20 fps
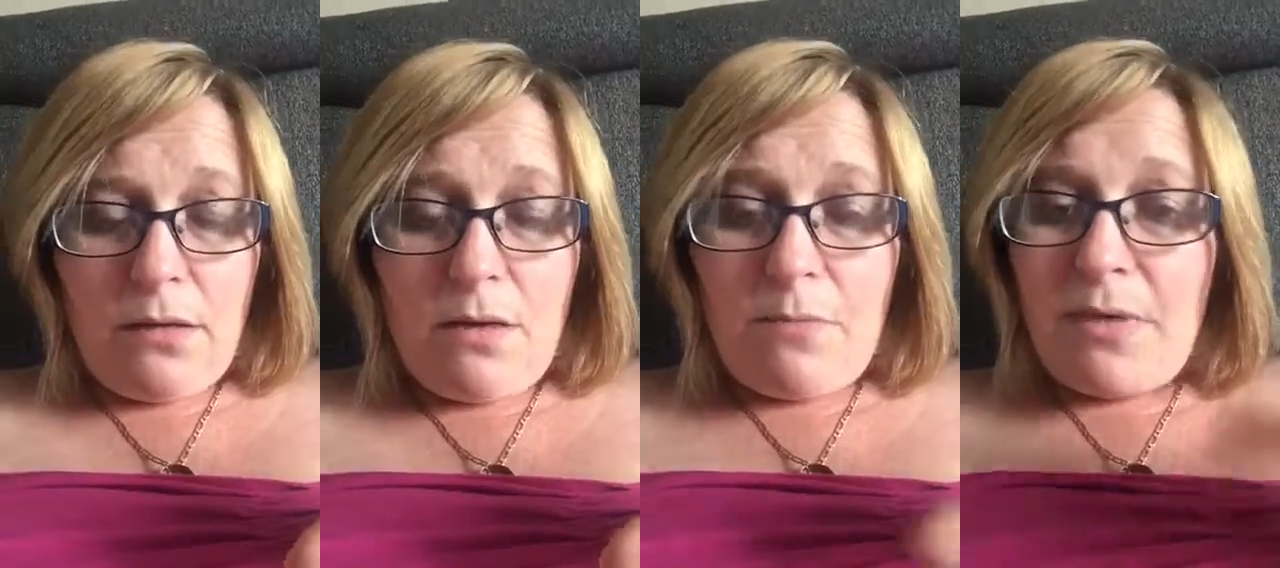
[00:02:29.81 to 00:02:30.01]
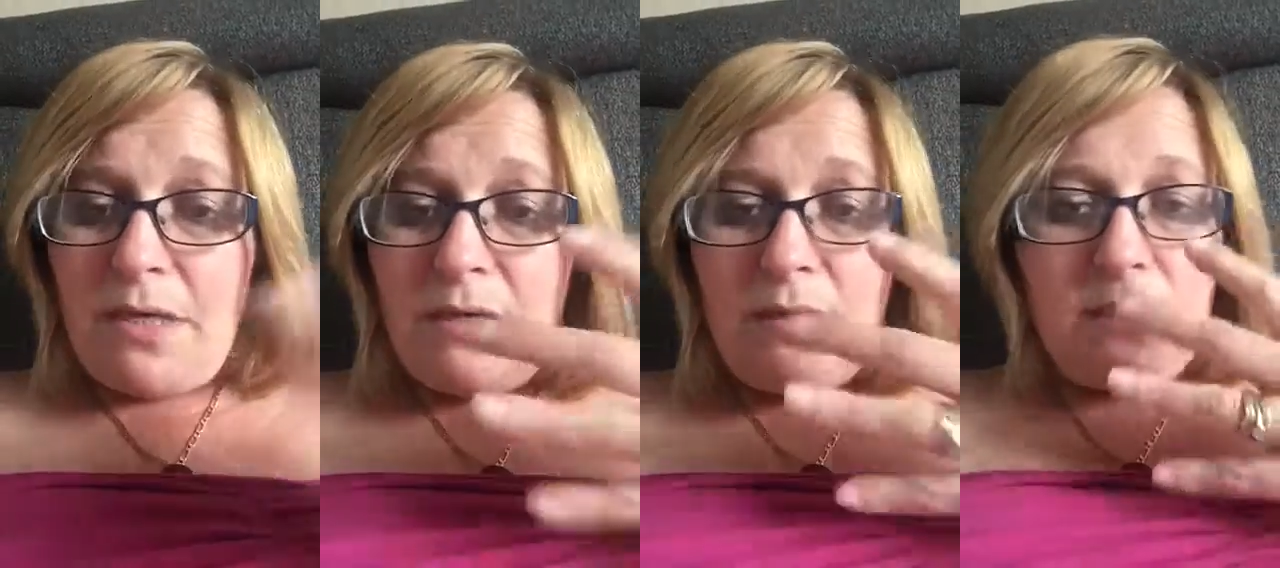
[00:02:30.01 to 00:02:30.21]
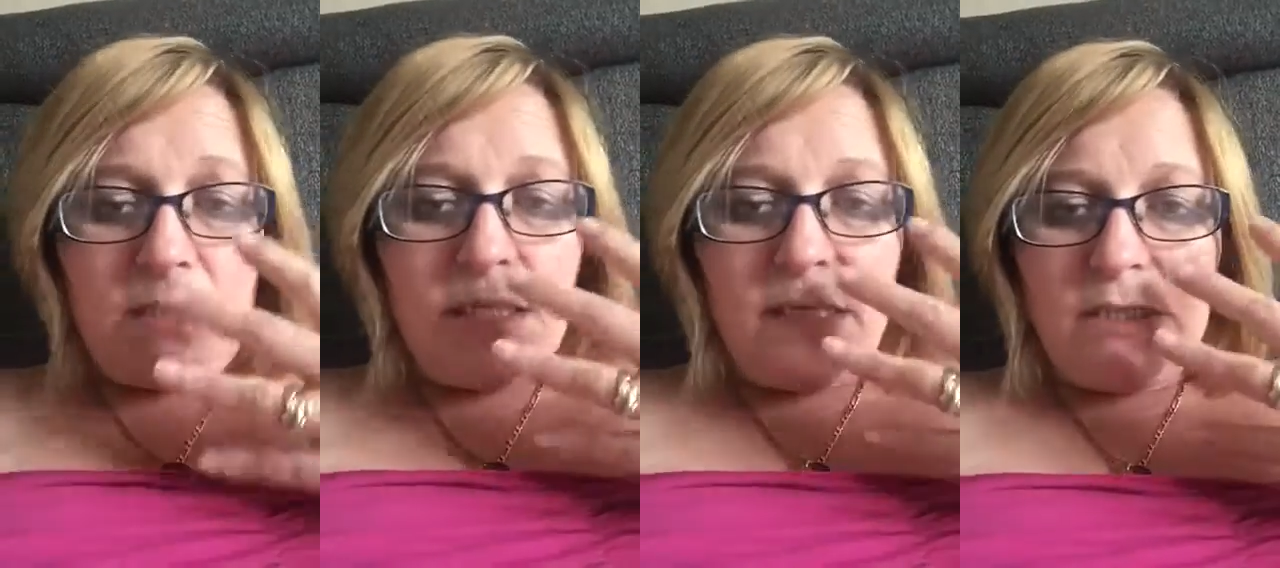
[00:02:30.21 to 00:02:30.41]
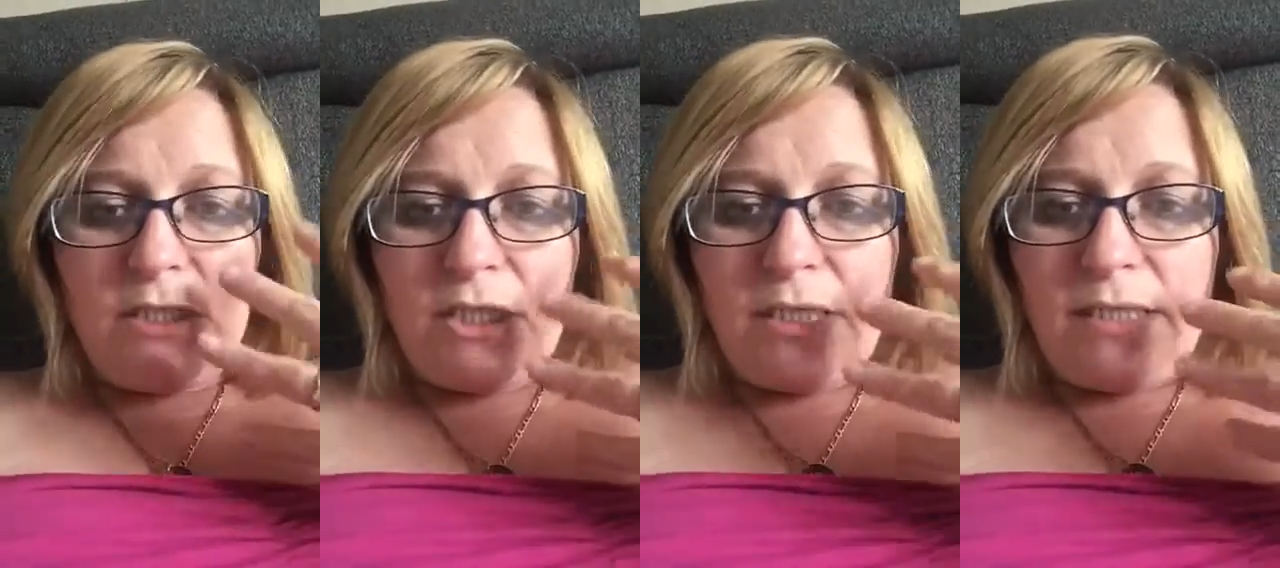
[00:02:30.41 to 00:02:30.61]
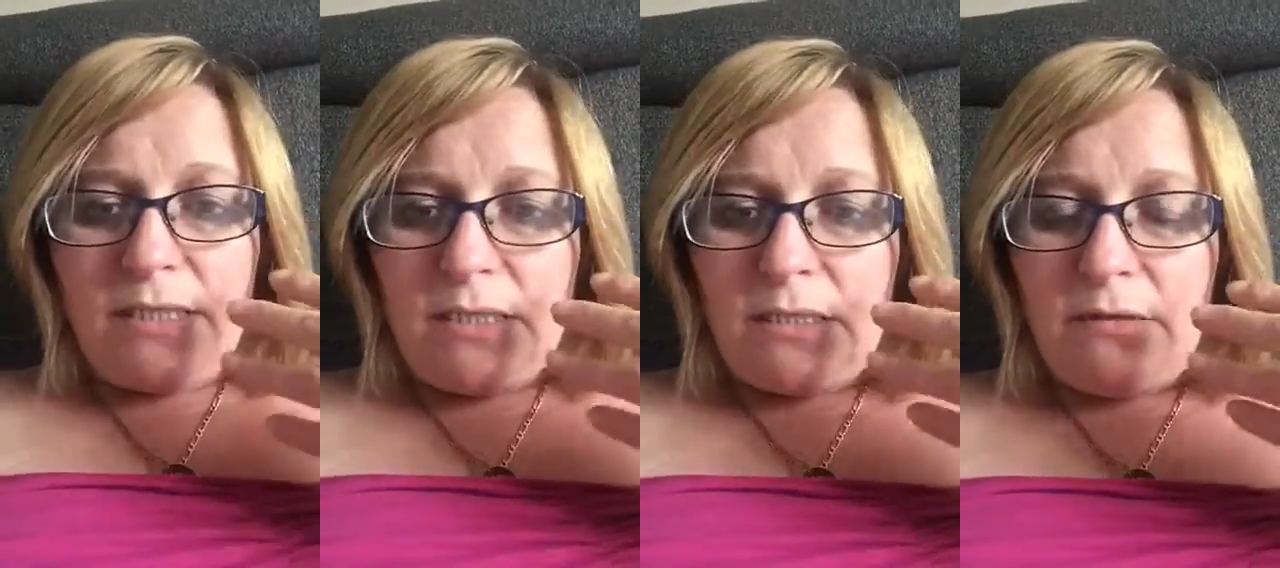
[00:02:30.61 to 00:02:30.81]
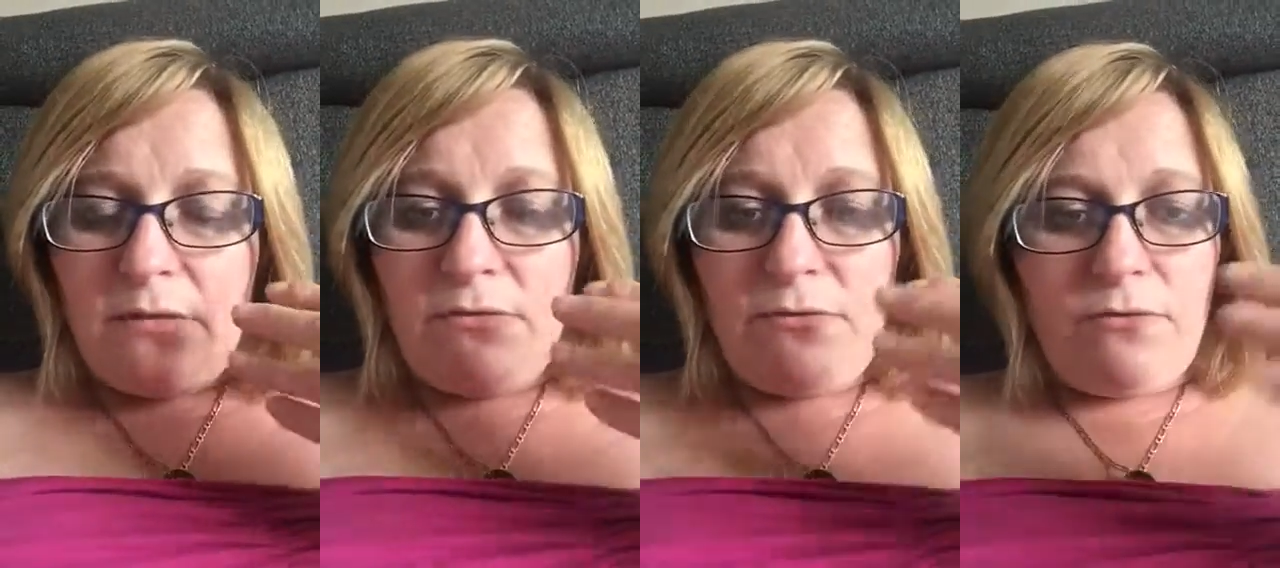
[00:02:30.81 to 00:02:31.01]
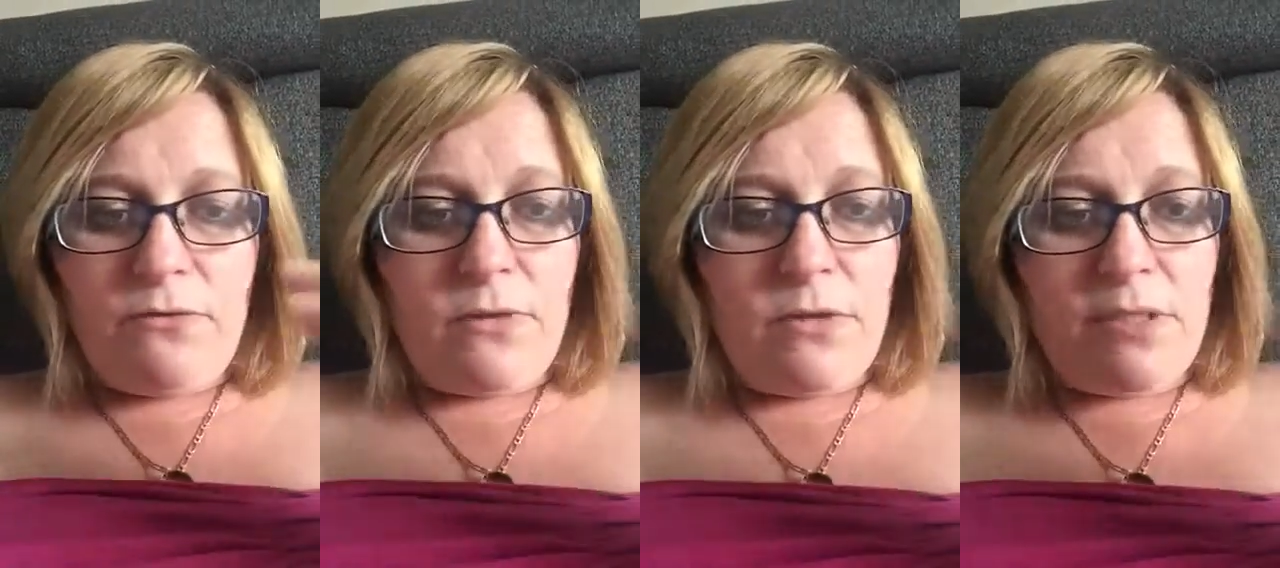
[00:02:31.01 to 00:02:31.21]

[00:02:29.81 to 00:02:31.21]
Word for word: I mean, the digestive,